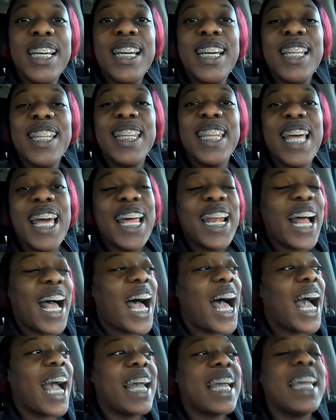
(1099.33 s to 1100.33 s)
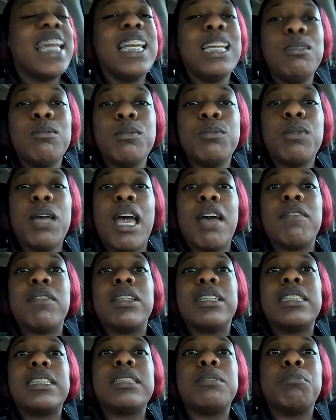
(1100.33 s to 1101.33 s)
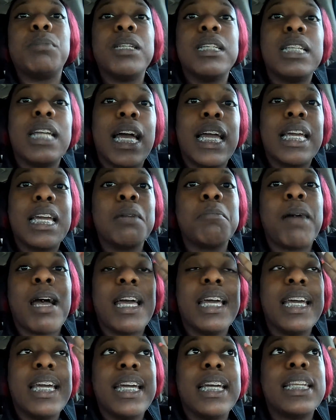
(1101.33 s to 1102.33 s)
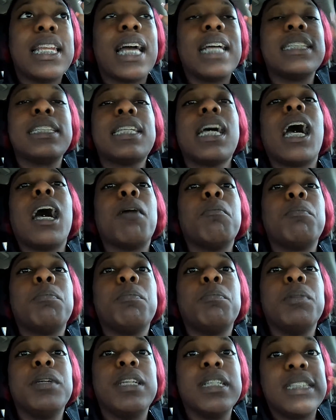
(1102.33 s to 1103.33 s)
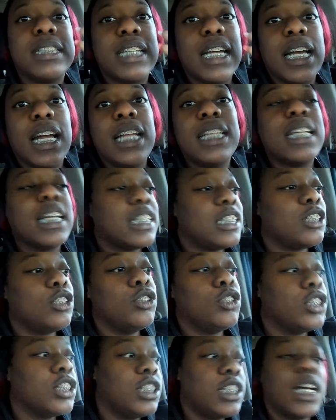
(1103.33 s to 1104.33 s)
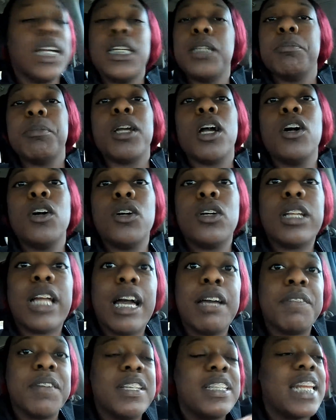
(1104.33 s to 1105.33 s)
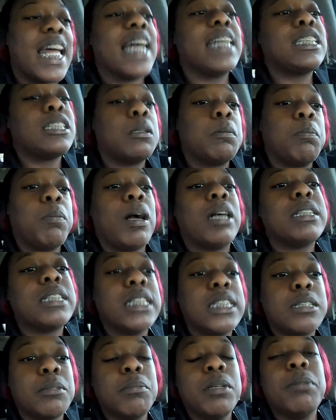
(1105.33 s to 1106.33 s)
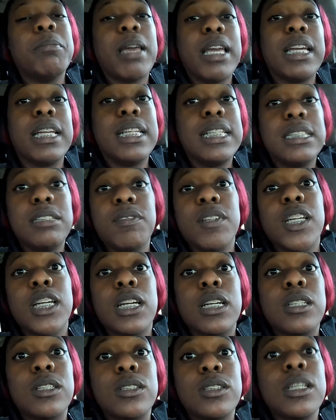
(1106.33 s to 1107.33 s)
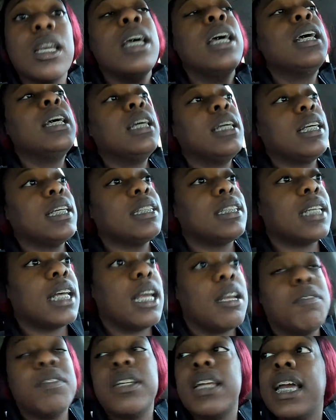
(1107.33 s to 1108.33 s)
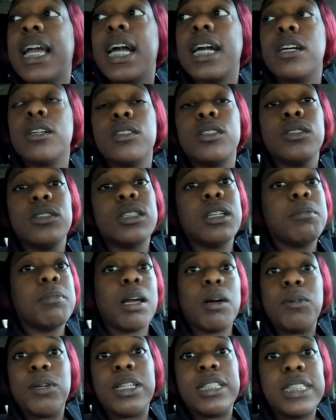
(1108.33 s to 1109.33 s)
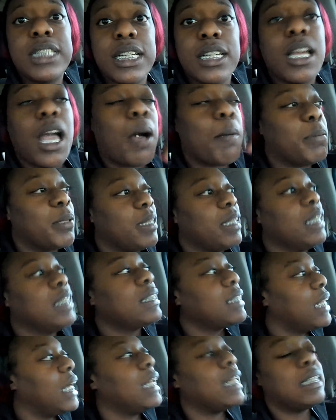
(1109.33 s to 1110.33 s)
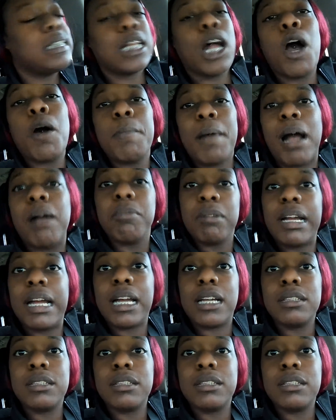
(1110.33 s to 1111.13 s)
that I keep having to be like in my head, like, stop. Because that's you just telling me your whole life, and that's the process of me making these videos. Because every day I go through something I want to tell y'all. But this lady stole my rent,